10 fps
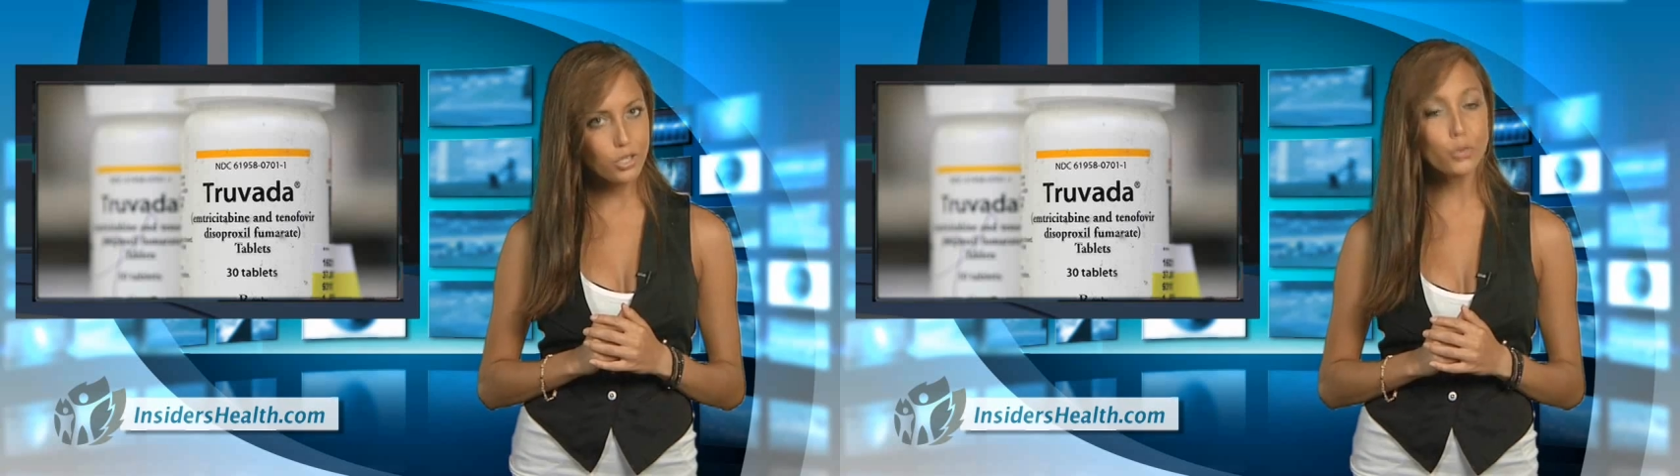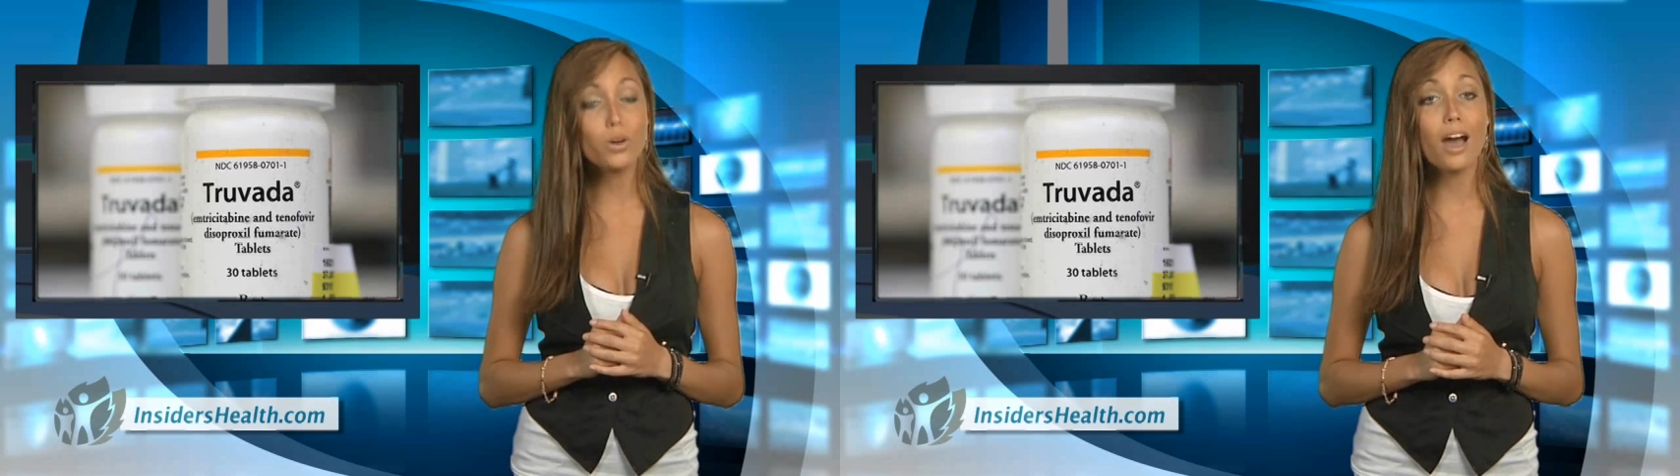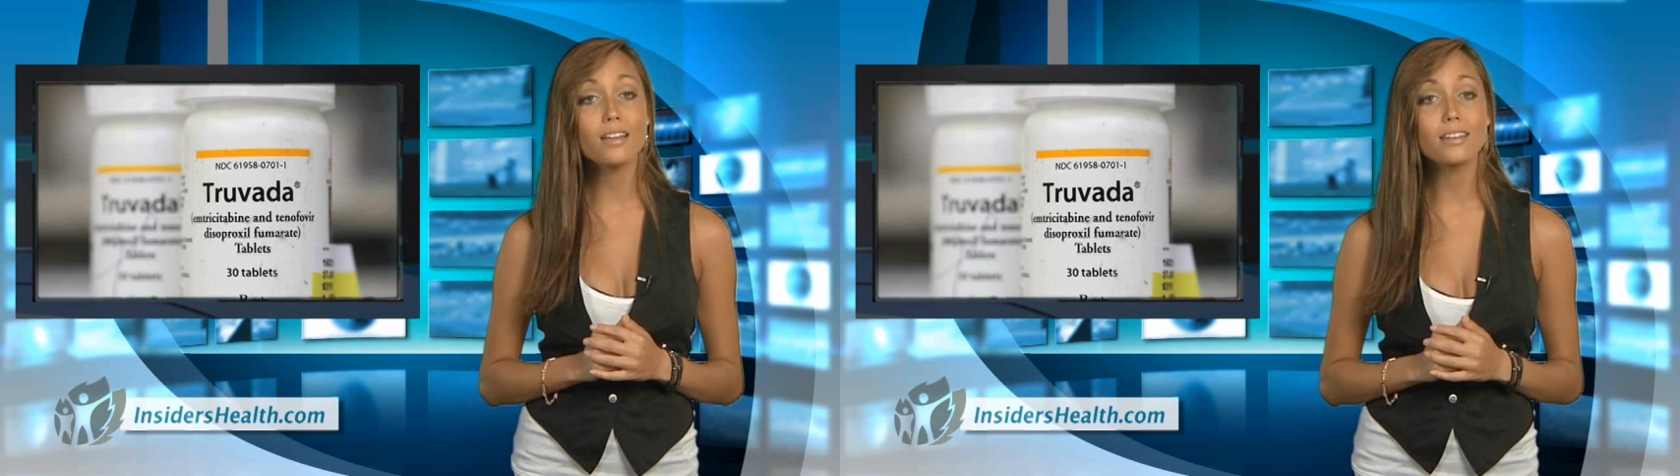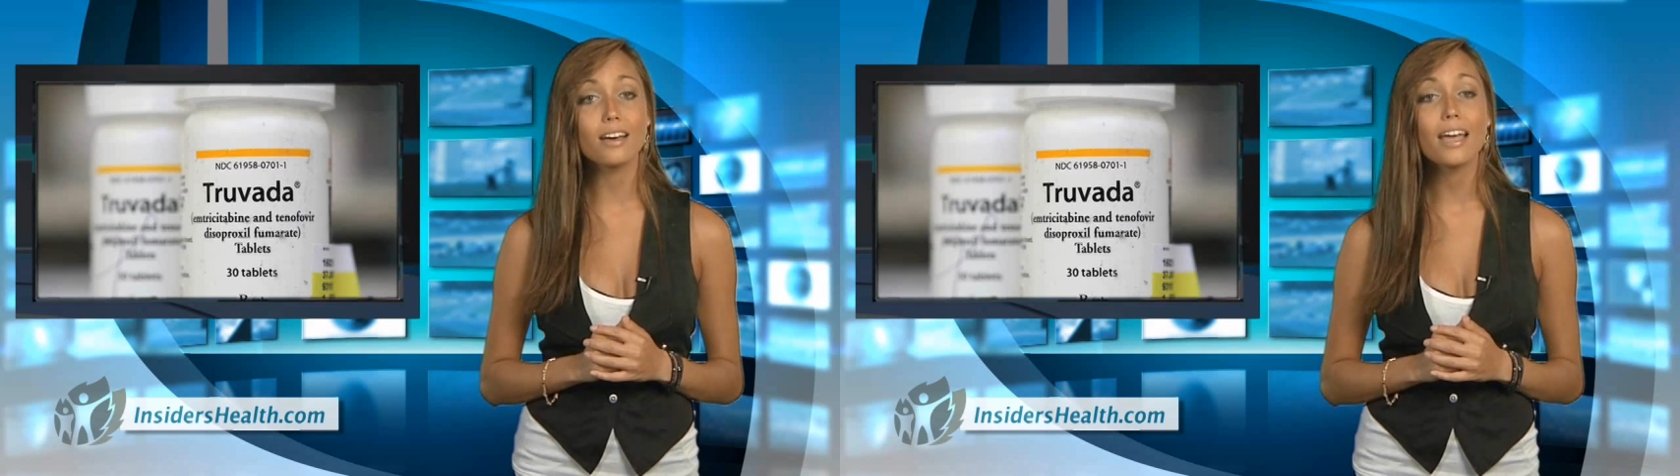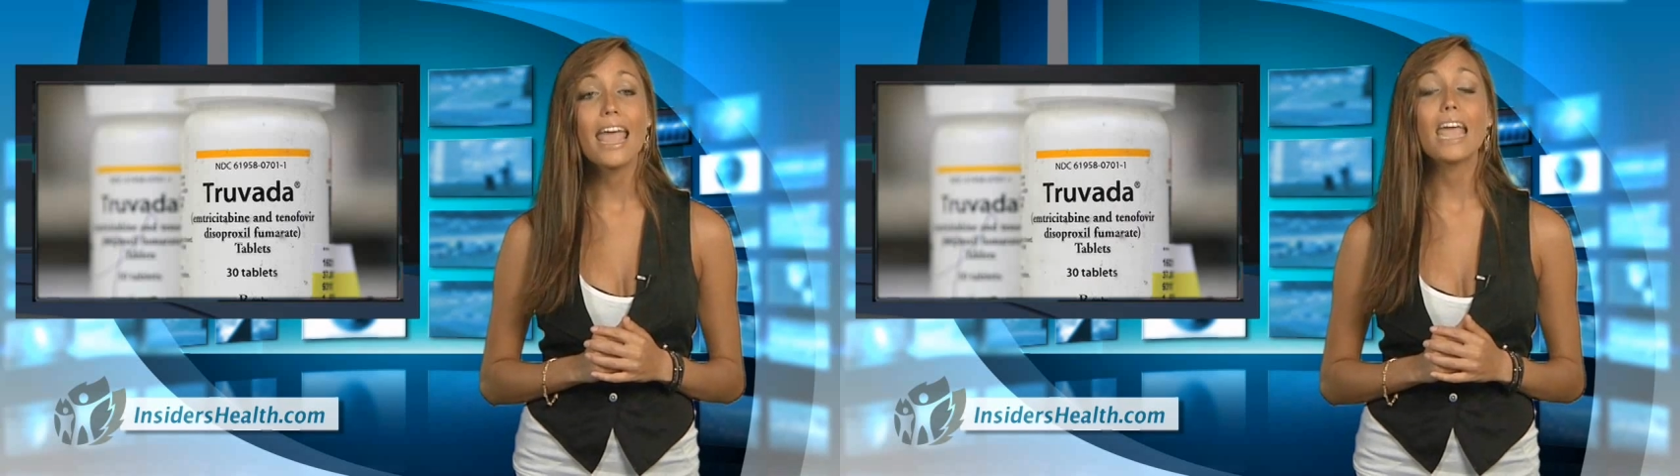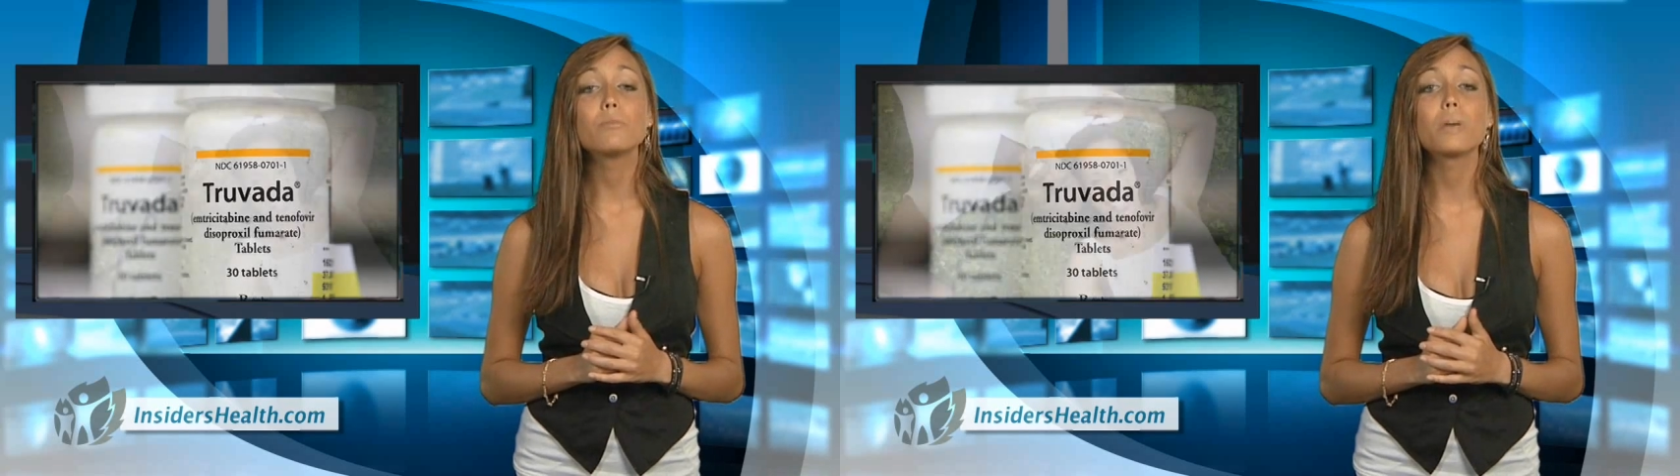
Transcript: Uganda, and